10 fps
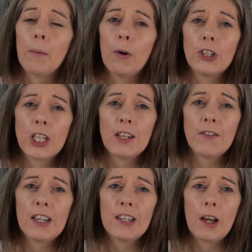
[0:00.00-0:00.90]
and watching the
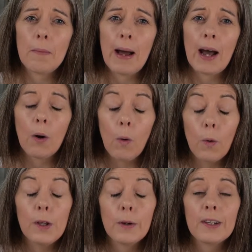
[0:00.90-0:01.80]
video back,
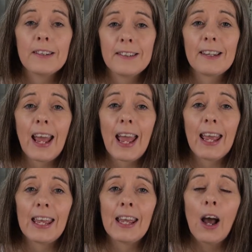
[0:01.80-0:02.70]
all you can
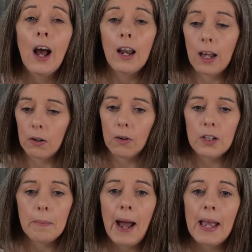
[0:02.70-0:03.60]
see, like on
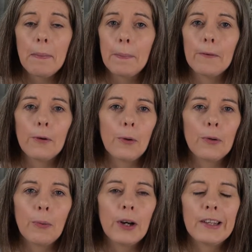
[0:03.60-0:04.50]
your paper
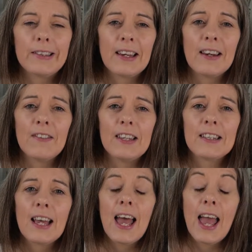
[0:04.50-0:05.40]
or work
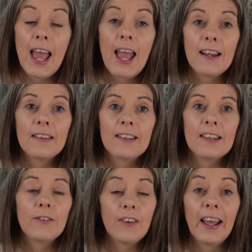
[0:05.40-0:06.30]
surface, is
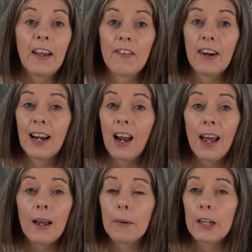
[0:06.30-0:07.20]
this flickering
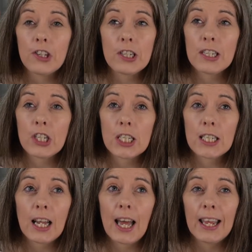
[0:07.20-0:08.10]
light, which is
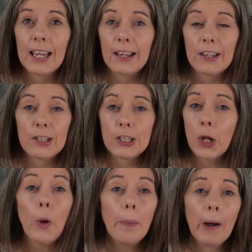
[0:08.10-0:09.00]
just like
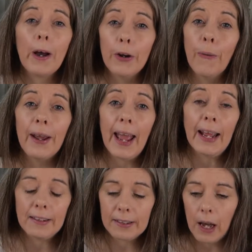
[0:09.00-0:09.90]
super
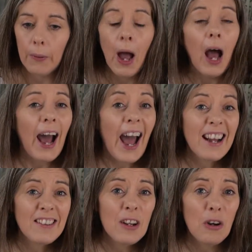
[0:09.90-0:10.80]
annoying. So I
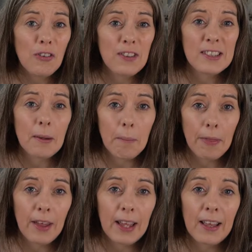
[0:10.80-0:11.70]
had to look for
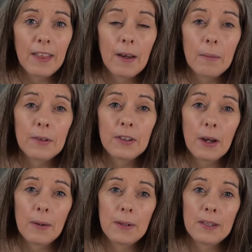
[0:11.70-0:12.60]
something that was
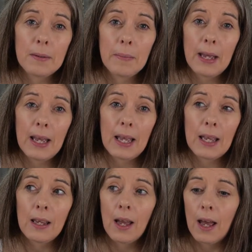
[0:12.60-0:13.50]
going to
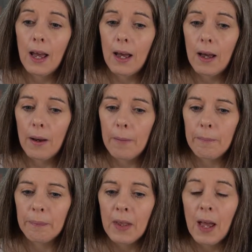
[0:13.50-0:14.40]
be
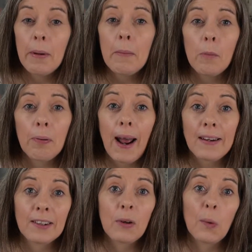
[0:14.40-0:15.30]
a bit more
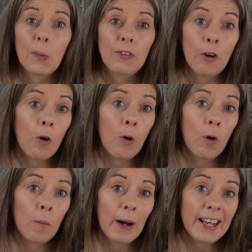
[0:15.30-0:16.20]
practical
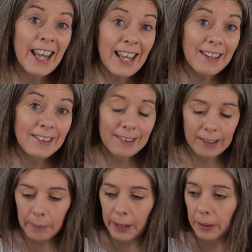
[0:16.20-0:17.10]
for my needs, as
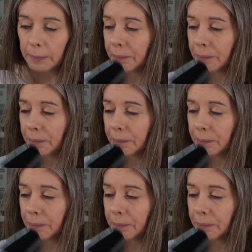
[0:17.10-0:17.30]
it were.